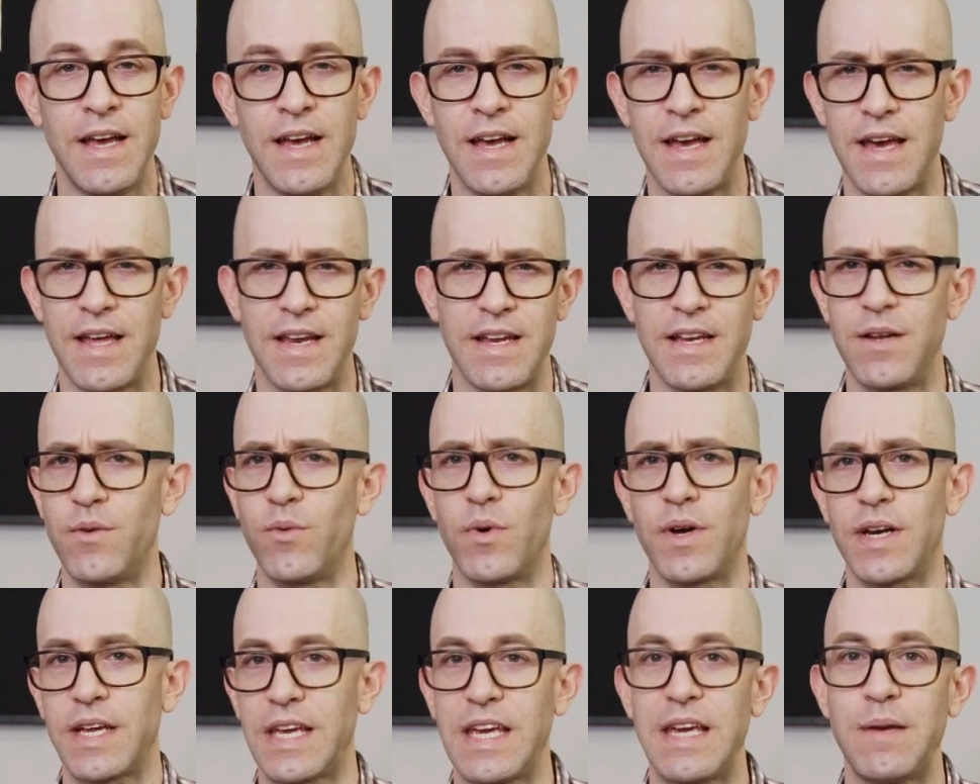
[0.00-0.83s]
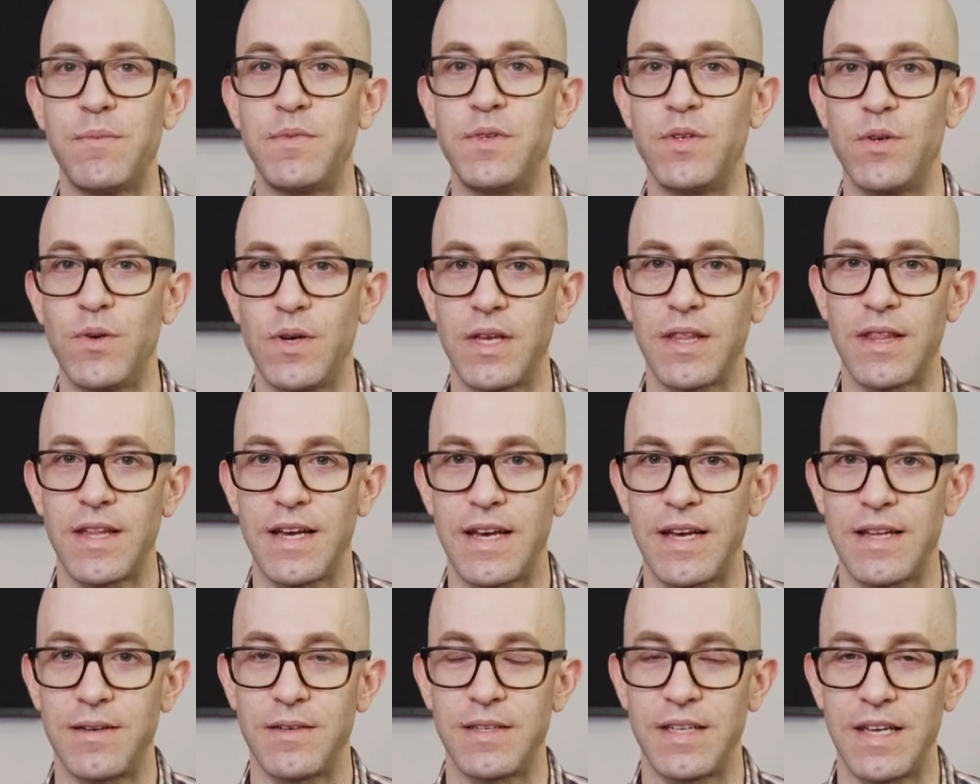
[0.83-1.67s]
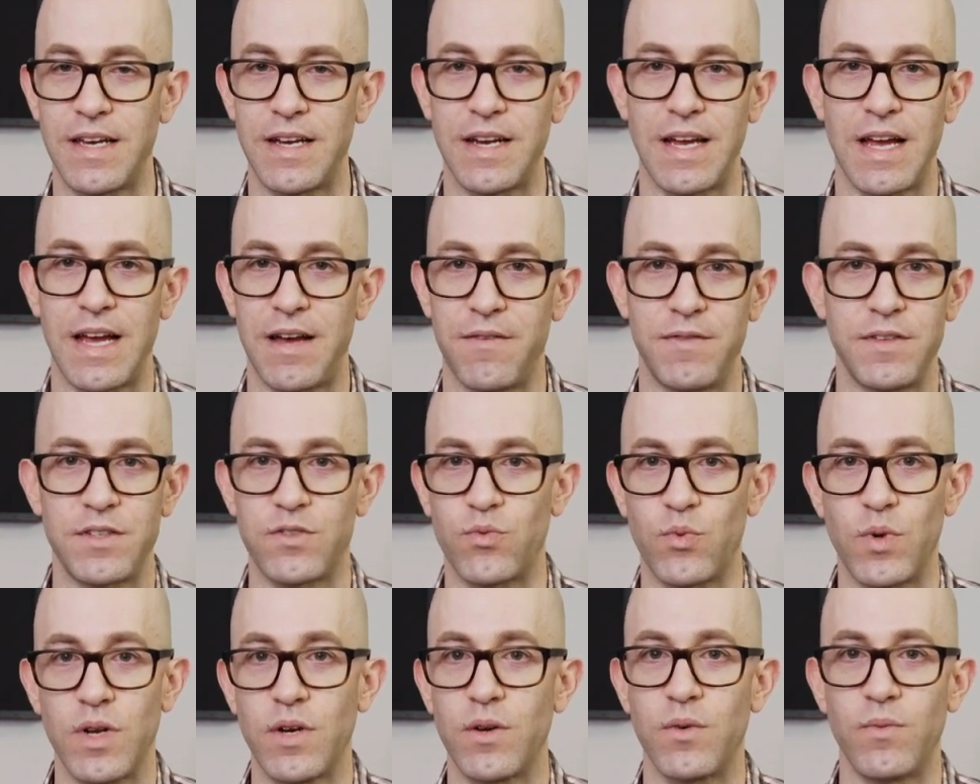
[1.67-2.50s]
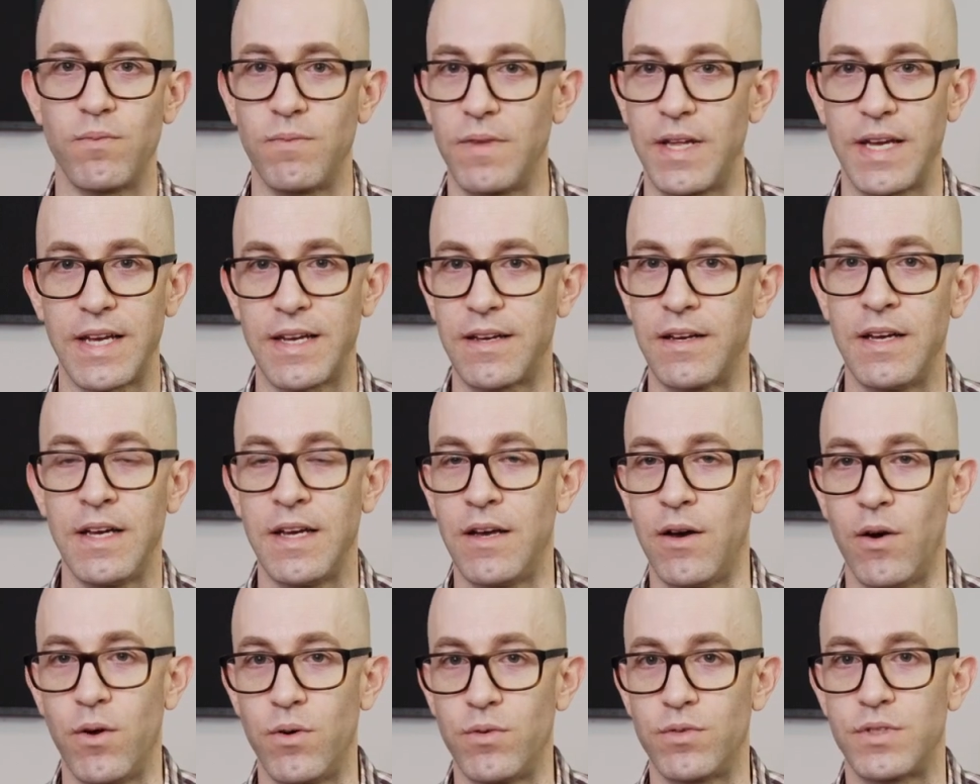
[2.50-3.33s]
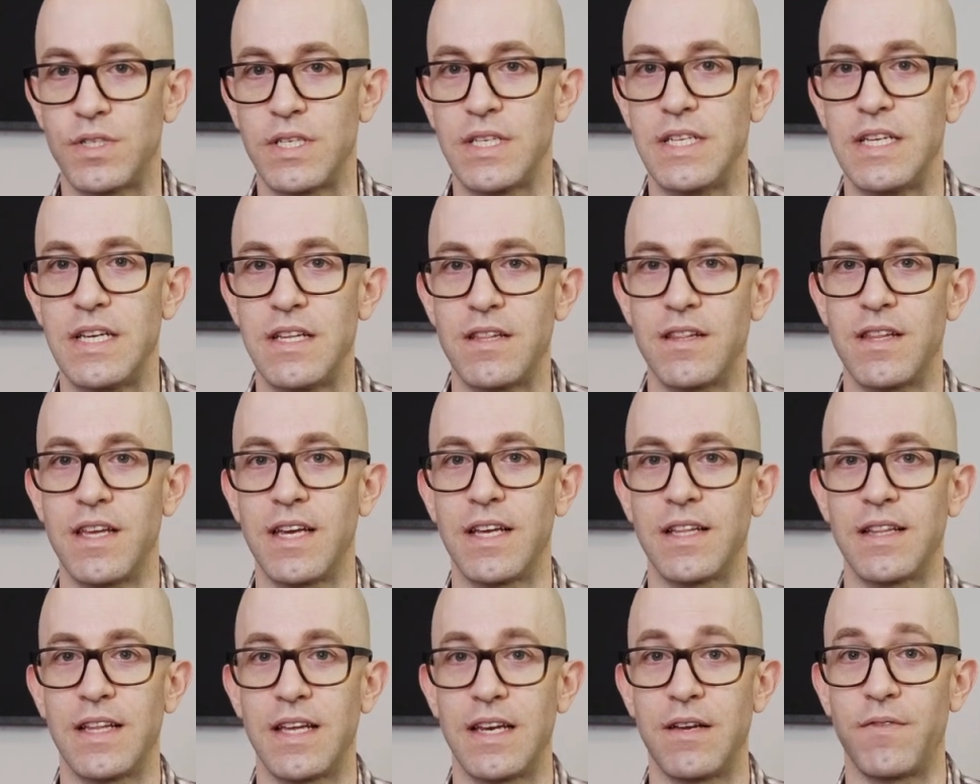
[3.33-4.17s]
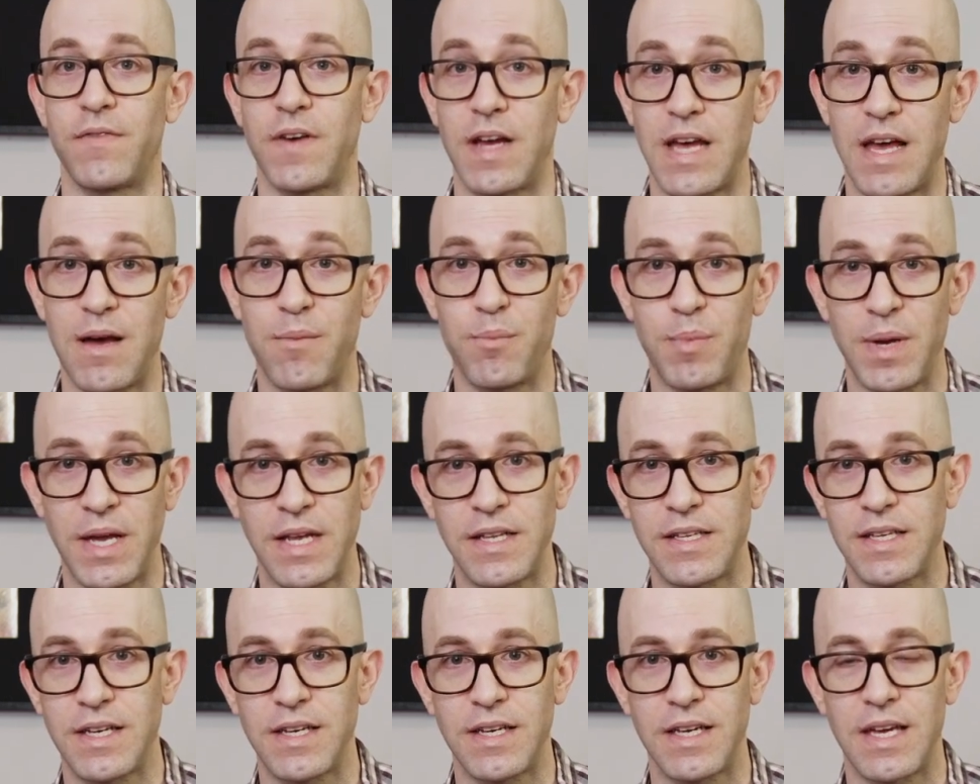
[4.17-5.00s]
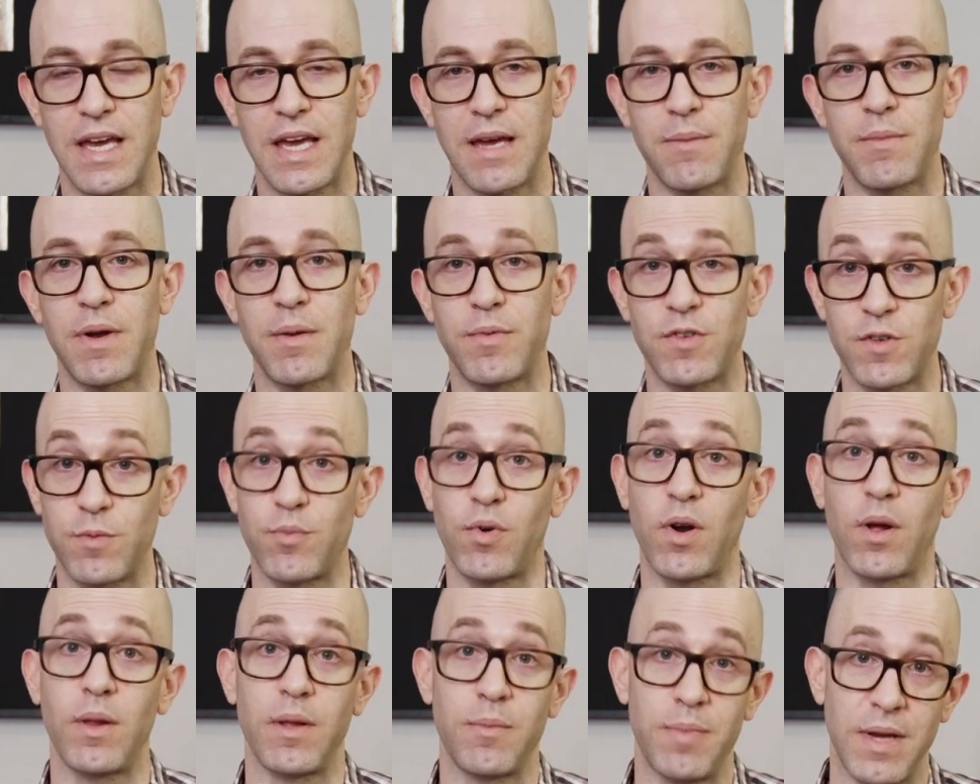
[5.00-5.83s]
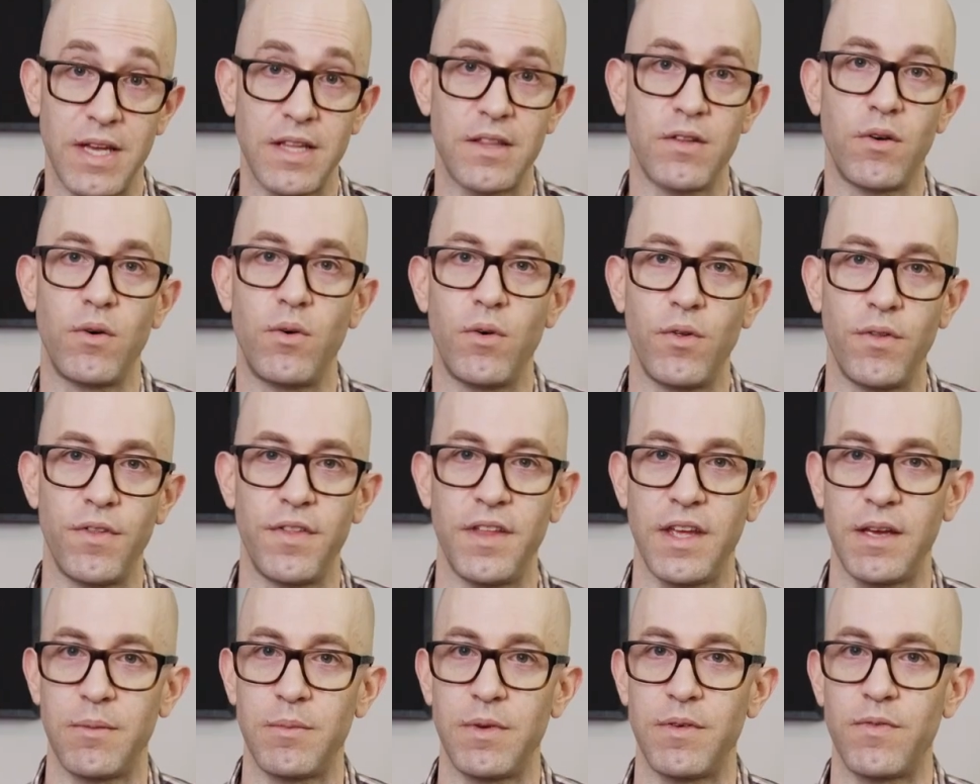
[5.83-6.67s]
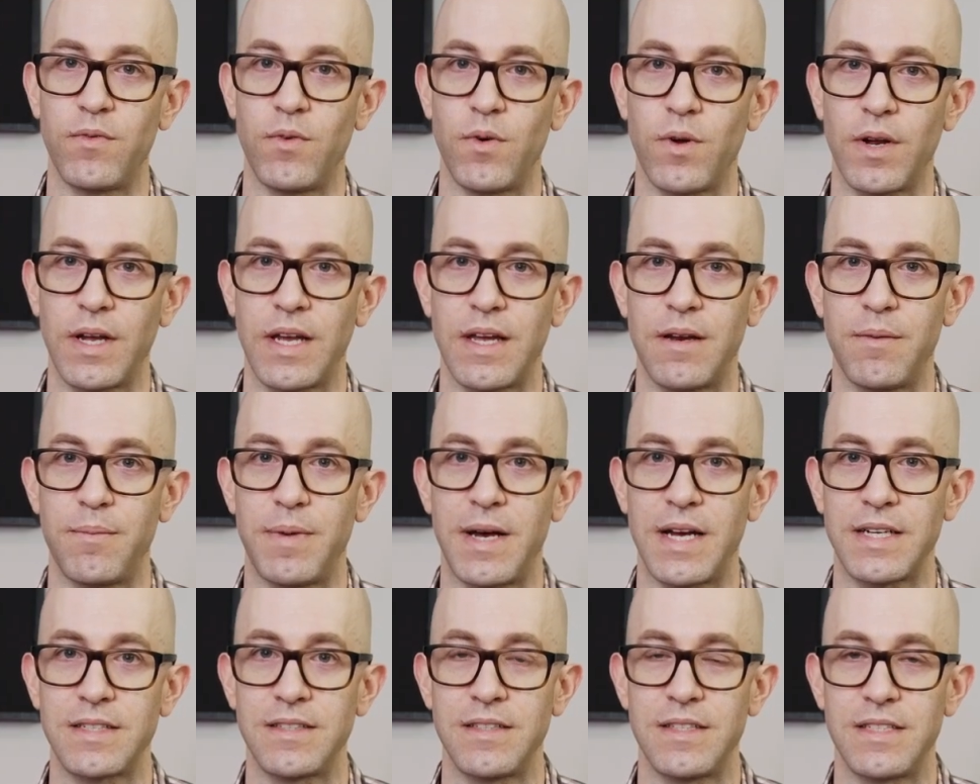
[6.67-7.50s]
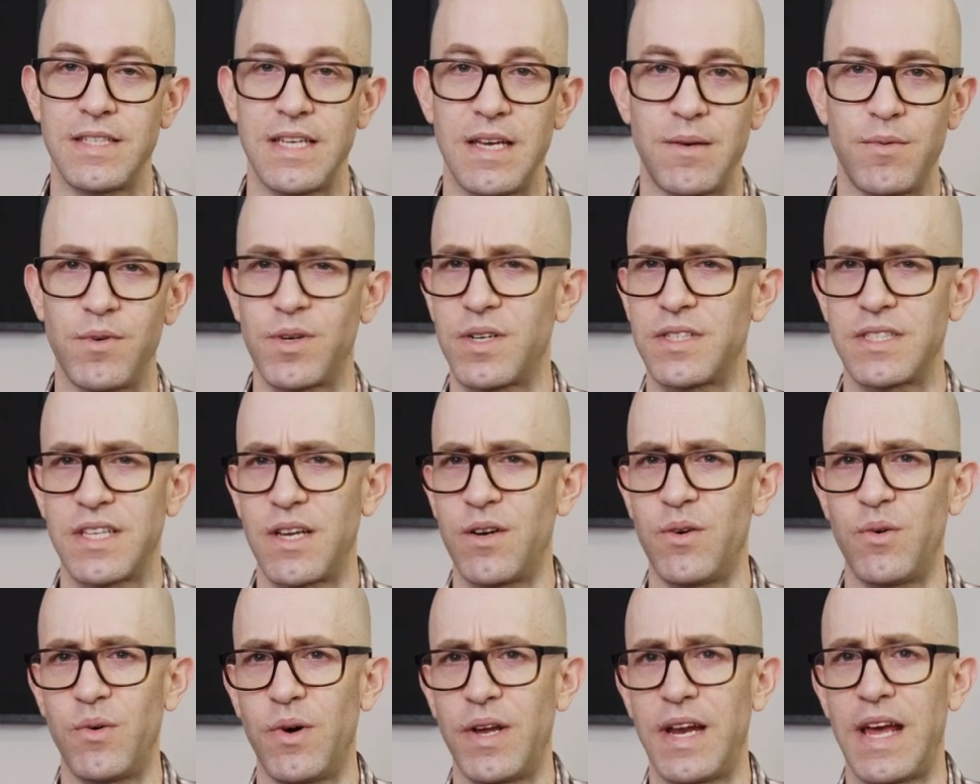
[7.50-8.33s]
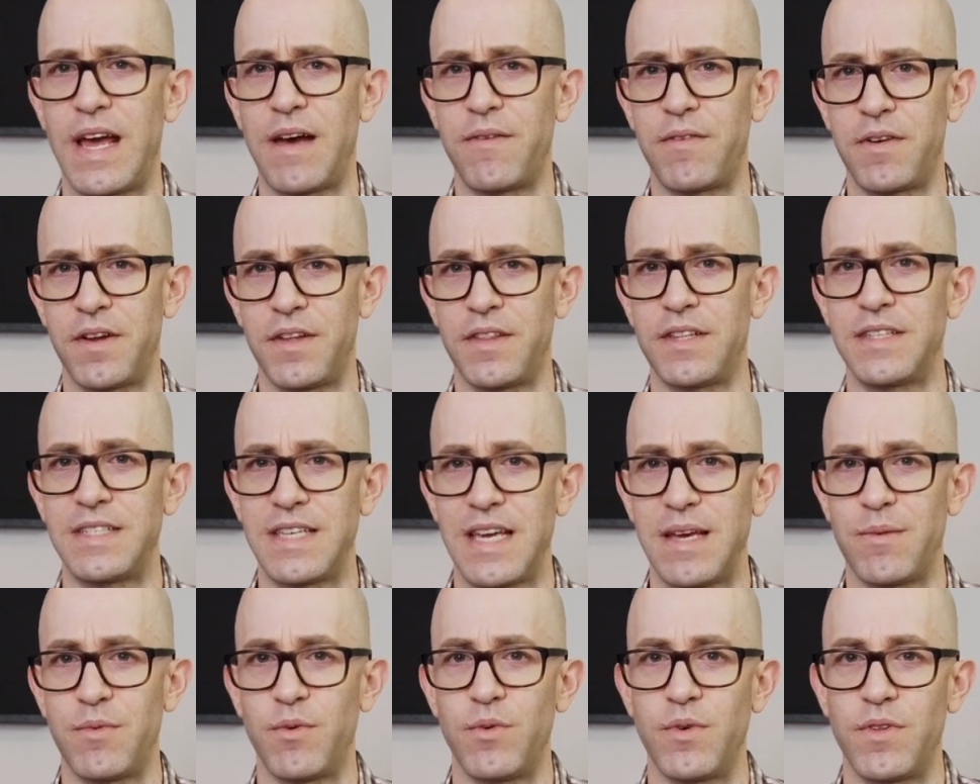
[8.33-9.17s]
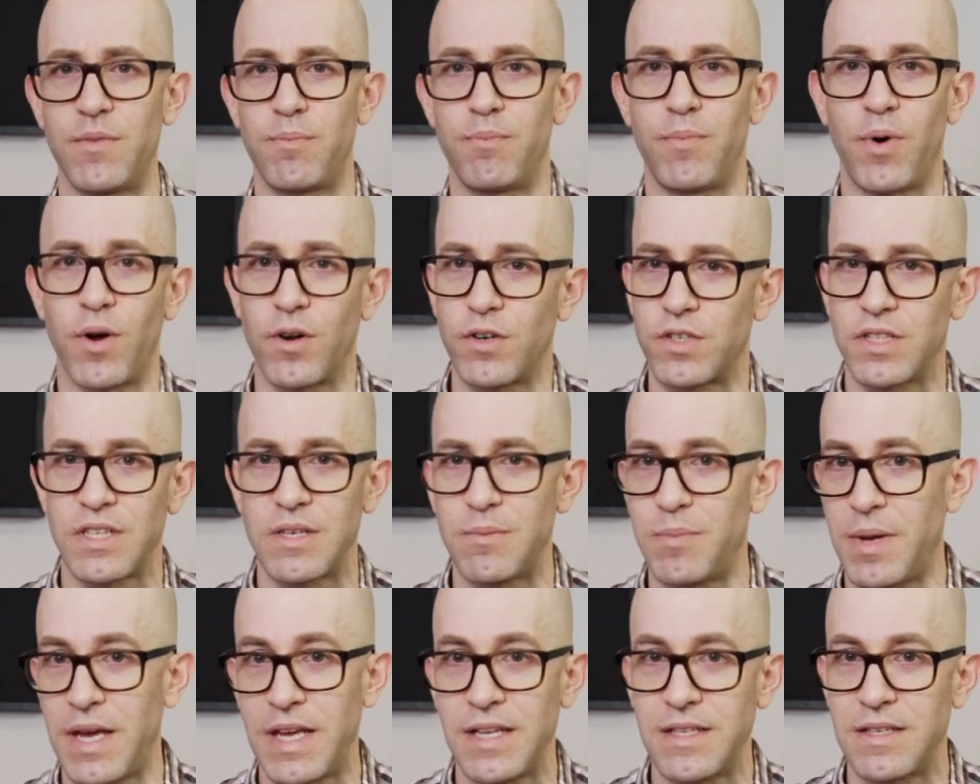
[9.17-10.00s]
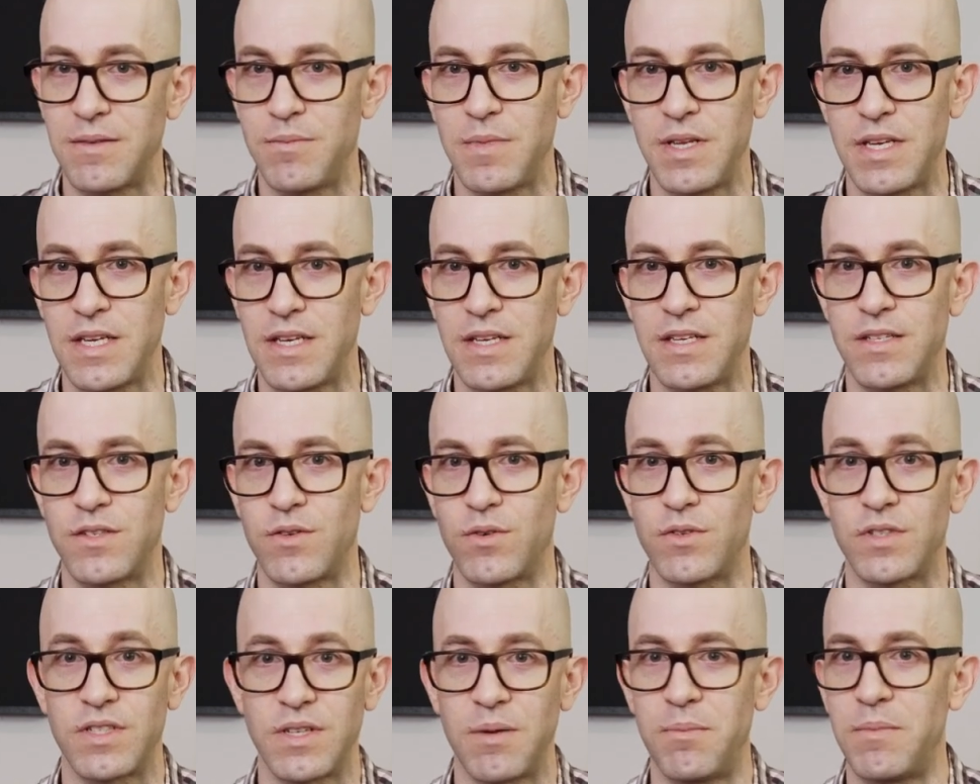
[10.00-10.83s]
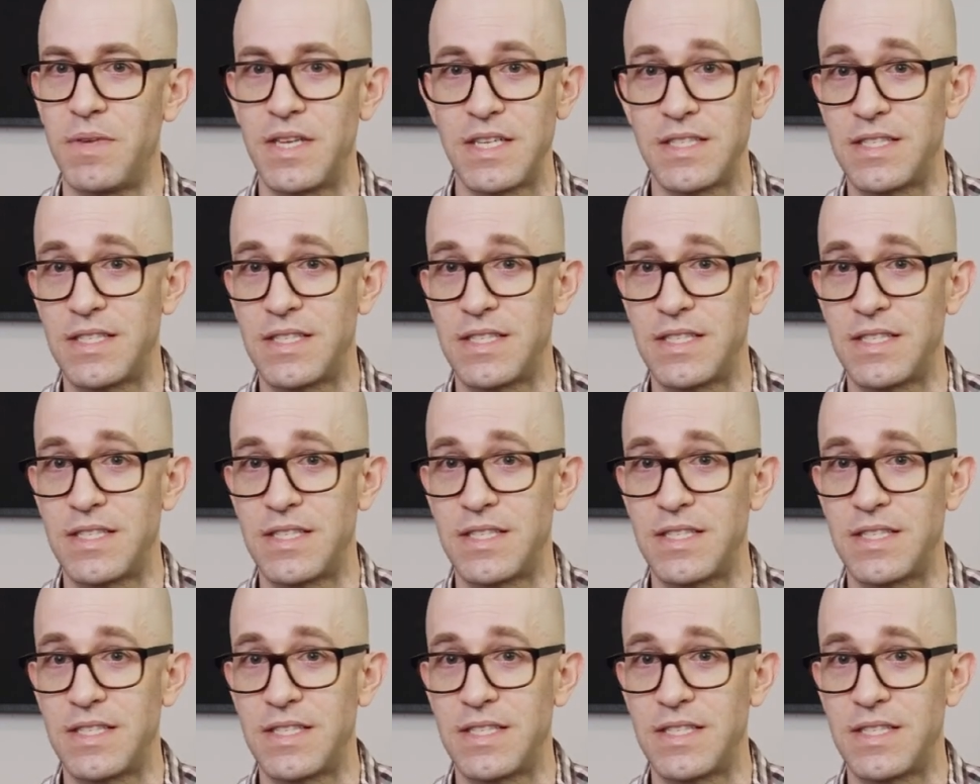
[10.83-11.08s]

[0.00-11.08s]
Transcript: And I didn't want to keep doing that, yet I have this weird like OCD thing that if I am painting a game, I should probably paint the whole thing before I get it back to the table, because I don't want to have it on the table with partially painted minis or some minis